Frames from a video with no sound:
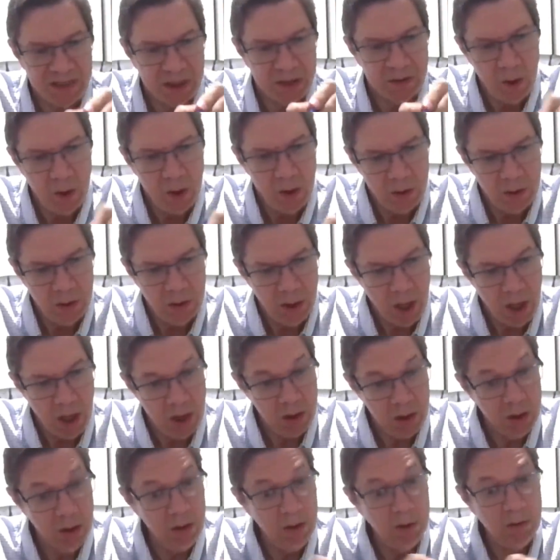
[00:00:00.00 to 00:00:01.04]
And
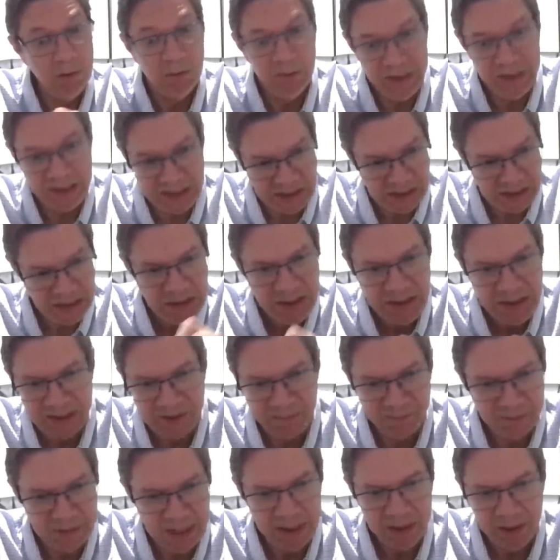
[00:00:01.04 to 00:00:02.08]
oh,
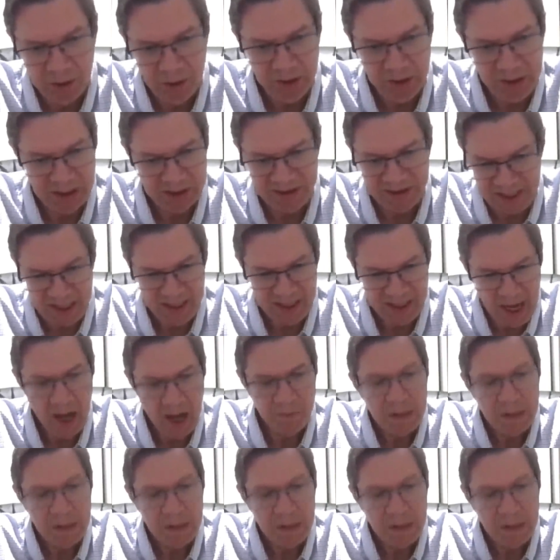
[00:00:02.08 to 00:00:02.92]
yes, my goodness, that